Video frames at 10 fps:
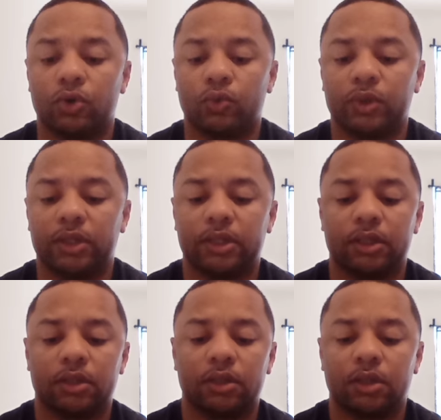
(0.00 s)
we
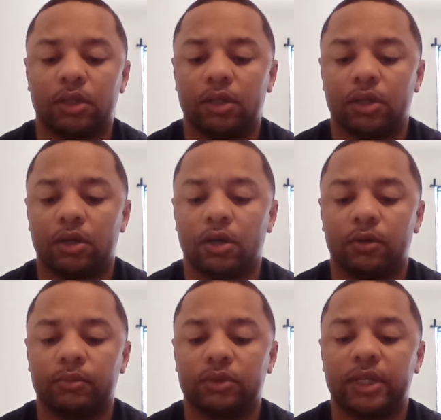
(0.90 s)
can
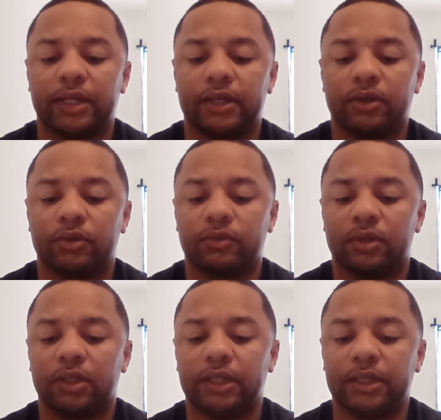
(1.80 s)
take care of the
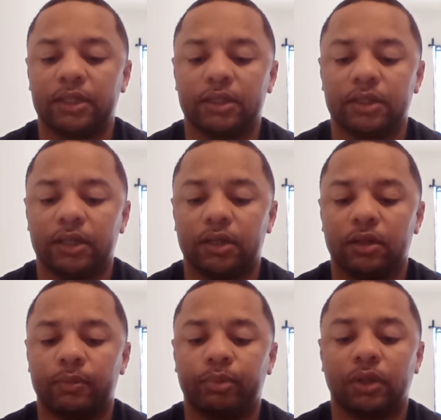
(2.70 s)
leak
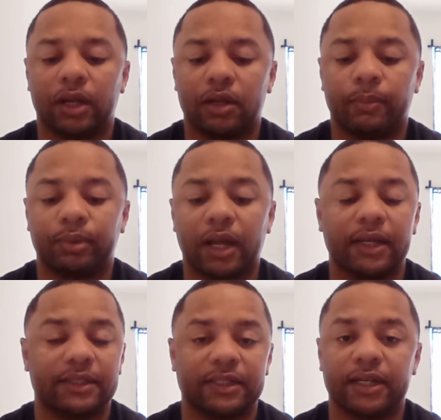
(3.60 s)
and apply
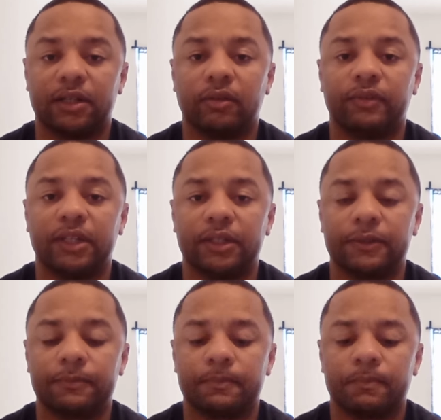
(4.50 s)
sand if needed.
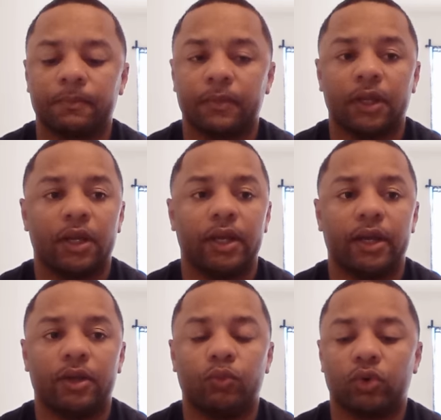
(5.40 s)

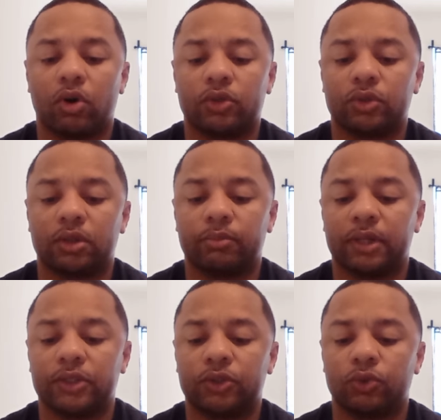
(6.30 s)
And we're also gonna make
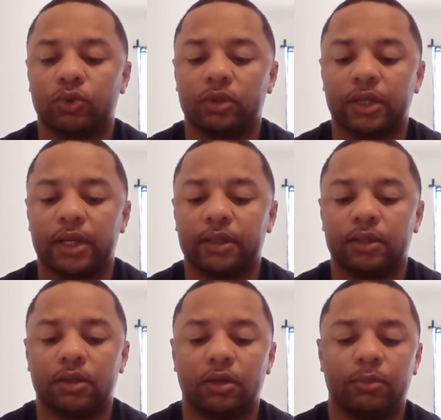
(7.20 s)
sure that
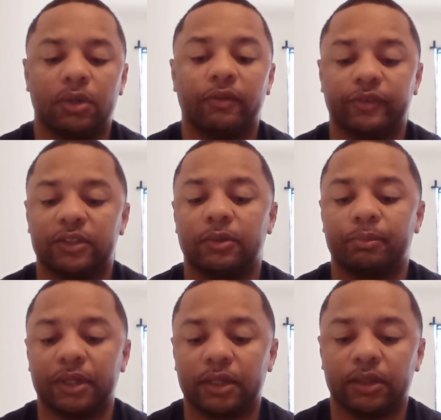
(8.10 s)
if it's a
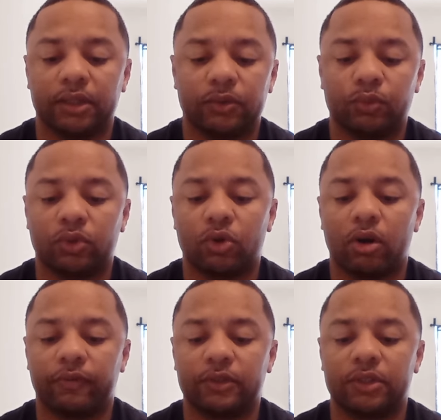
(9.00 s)
big leak, we'll call
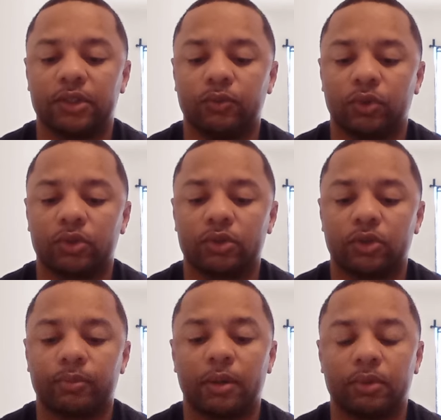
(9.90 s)
for City Works or
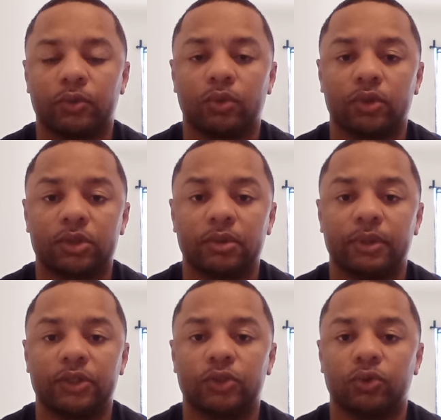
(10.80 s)
Public Works to make
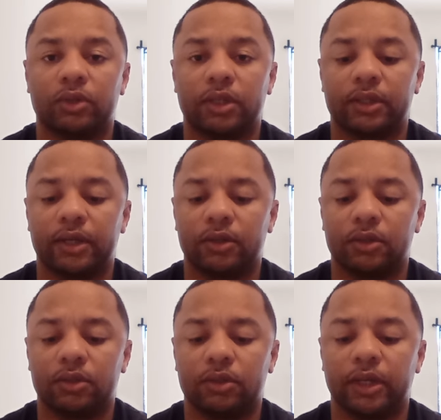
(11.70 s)
sure that
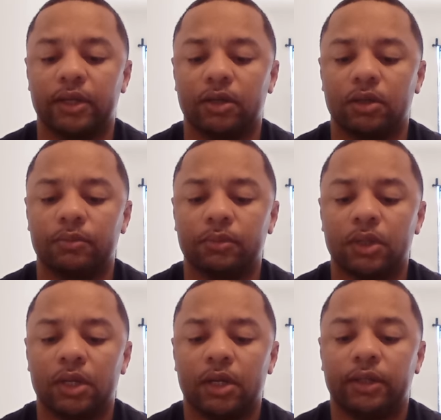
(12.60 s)

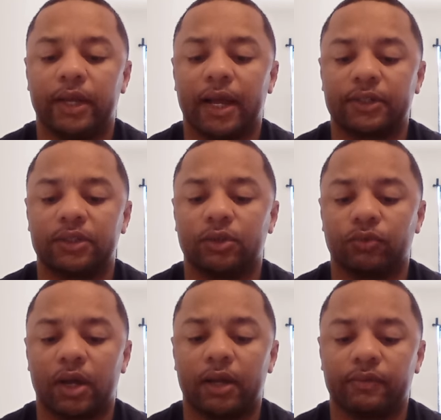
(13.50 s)
they actually
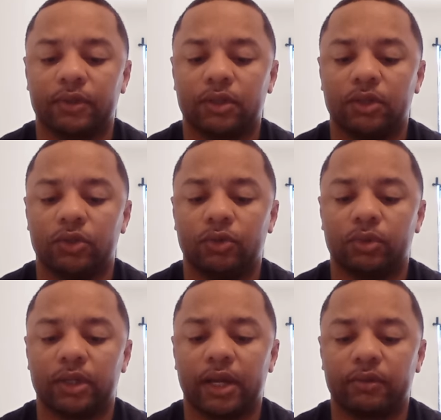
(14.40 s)
arrive and do what they
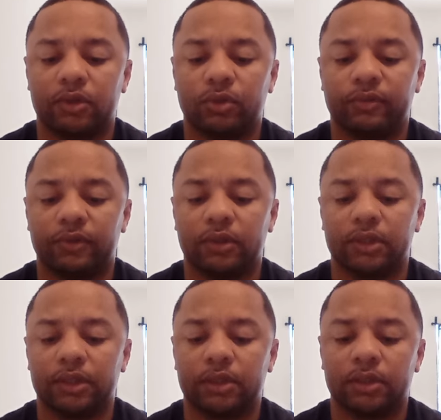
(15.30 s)
have to do for the
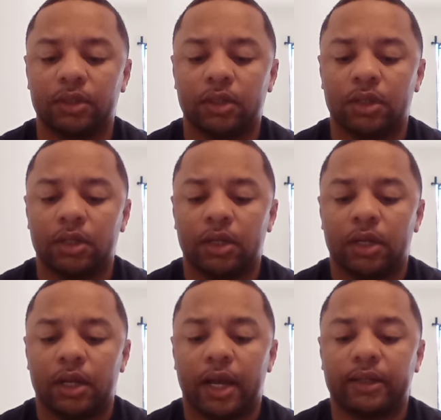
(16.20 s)
leak.
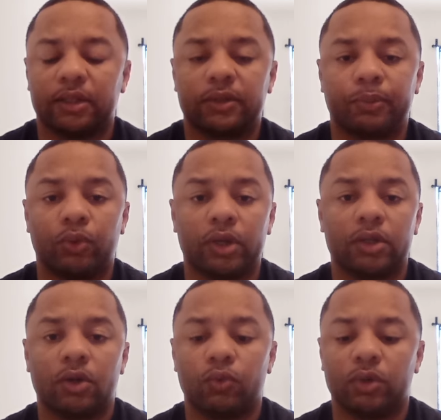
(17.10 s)
At this point,
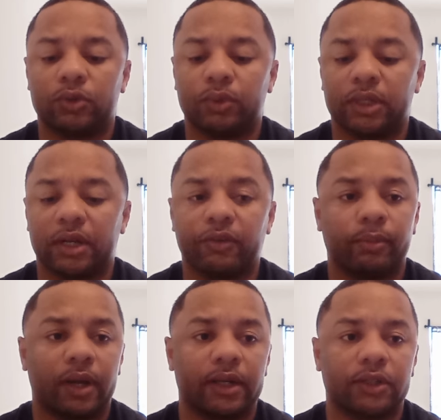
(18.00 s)
once we get
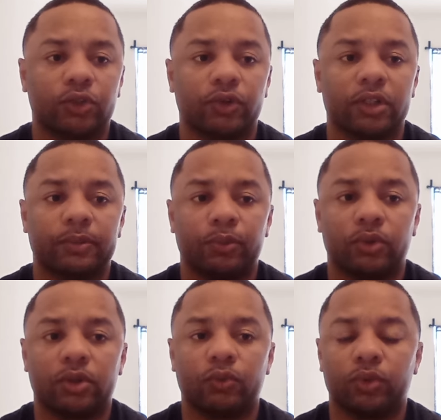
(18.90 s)
everybody
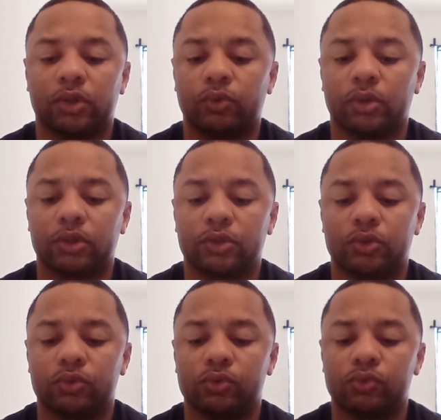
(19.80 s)
transported, we're going
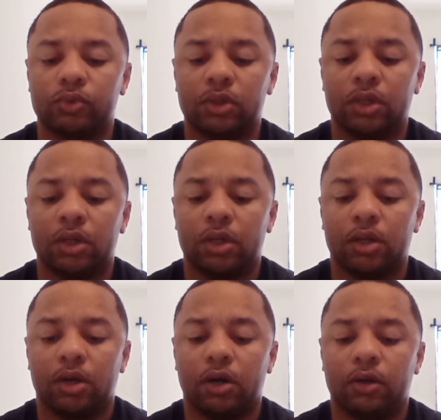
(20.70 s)
to
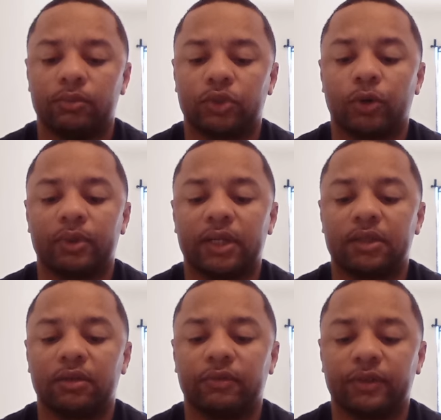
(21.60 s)
terminate
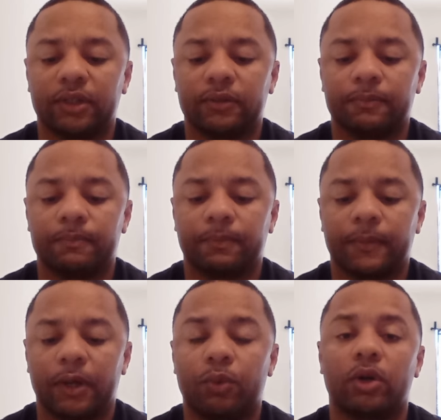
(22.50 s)
the event,
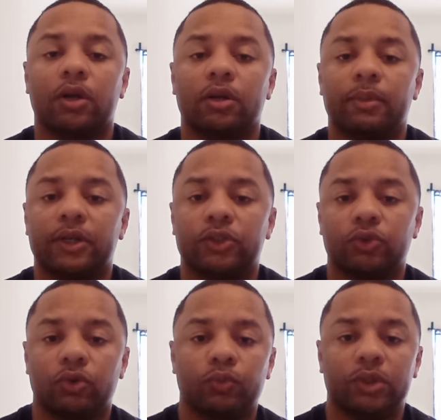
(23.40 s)
and we're going to make
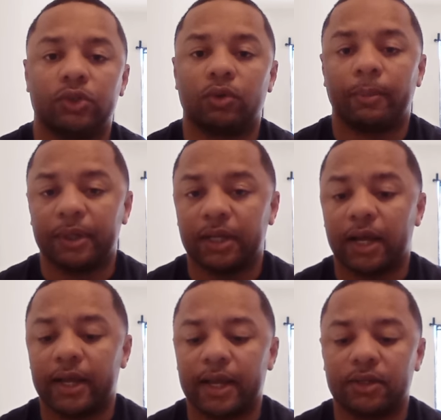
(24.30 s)
sure we do a
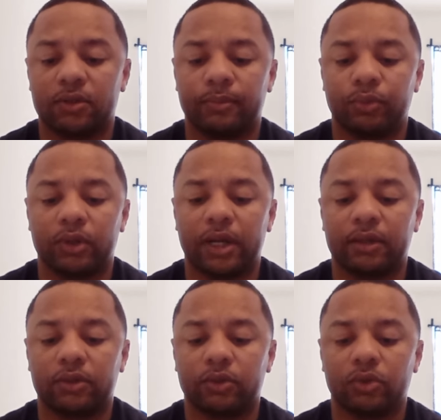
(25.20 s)
PIA at some point
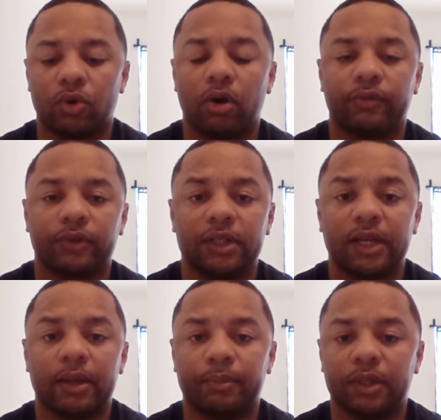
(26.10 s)
after, offer
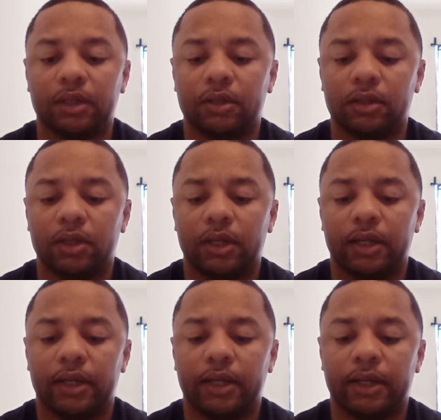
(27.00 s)
EAP,
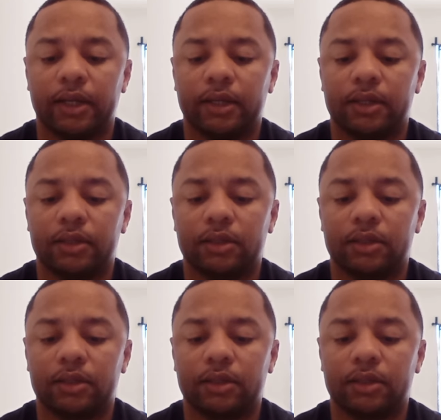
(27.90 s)
and